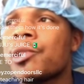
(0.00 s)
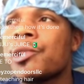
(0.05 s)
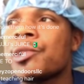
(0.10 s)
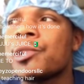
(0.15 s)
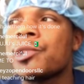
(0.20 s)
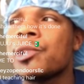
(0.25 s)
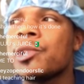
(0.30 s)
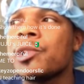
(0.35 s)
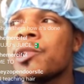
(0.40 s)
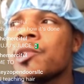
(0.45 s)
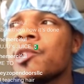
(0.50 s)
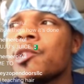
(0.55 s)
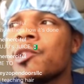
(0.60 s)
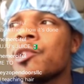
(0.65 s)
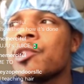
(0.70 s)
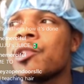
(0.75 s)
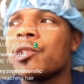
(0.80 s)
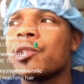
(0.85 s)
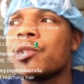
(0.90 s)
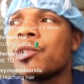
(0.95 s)

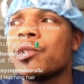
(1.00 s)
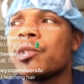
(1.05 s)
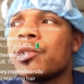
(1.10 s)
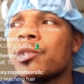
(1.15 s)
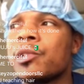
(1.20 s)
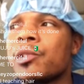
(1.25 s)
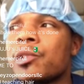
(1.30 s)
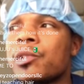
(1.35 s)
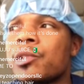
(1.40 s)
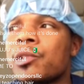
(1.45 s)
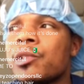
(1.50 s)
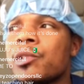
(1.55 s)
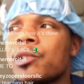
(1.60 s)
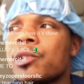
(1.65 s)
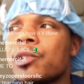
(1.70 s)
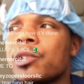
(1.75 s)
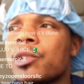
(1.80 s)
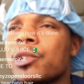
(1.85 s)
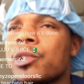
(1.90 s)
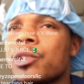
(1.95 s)

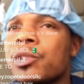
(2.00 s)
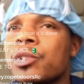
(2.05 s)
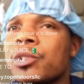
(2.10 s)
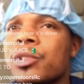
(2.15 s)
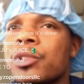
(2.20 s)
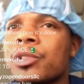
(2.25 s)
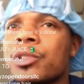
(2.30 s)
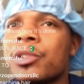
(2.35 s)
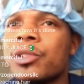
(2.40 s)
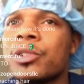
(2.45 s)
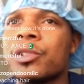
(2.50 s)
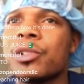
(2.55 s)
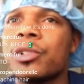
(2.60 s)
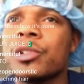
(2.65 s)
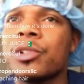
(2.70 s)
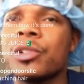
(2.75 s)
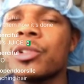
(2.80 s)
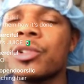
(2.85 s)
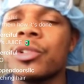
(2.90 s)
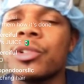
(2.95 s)

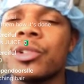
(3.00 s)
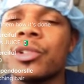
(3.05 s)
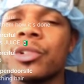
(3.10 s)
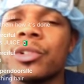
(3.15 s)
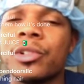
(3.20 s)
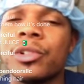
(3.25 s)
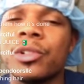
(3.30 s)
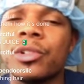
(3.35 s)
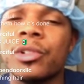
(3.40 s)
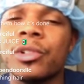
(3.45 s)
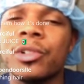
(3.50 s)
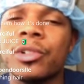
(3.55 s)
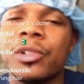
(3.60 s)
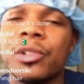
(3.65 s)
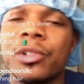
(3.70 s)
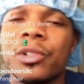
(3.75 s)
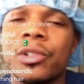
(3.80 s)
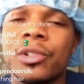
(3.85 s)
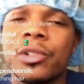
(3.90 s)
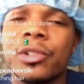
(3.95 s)

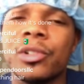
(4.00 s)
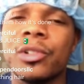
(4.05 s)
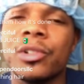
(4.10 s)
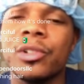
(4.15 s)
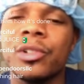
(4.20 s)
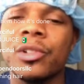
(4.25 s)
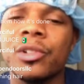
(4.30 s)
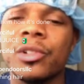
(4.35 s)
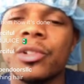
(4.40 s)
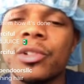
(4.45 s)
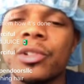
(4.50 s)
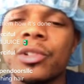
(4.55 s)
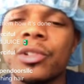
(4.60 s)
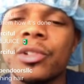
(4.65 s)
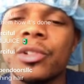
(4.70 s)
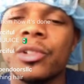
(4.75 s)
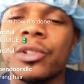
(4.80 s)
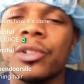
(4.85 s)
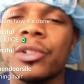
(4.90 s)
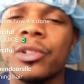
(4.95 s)

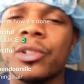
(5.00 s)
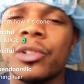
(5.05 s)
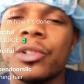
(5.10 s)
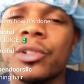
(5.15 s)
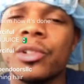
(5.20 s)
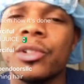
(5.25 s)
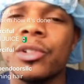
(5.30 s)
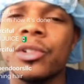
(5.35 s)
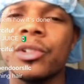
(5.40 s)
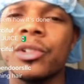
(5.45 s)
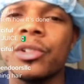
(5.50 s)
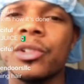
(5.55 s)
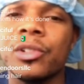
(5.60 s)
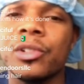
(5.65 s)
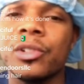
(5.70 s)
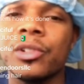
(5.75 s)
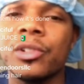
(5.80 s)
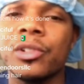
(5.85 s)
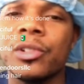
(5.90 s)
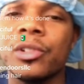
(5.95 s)

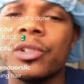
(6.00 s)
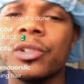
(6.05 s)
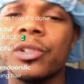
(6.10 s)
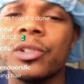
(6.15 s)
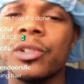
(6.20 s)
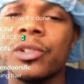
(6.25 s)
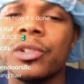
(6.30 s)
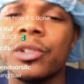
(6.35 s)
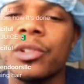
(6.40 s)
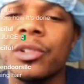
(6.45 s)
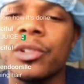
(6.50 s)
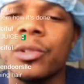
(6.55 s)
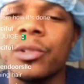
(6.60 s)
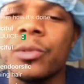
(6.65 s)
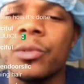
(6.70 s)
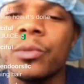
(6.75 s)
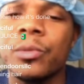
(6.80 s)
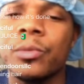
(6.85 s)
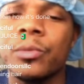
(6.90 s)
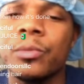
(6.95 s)

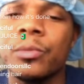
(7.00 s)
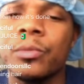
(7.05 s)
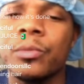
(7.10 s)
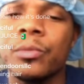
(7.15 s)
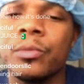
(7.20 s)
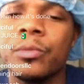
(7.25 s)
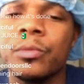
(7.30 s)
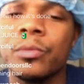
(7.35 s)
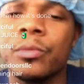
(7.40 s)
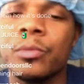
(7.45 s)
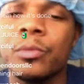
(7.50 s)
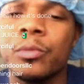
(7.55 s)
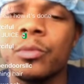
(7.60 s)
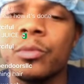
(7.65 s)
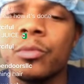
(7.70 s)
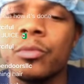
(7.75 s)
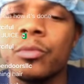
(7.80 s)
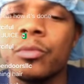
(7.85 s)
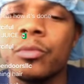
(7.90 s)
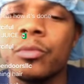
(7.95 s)
No words are spoken by the person on screen.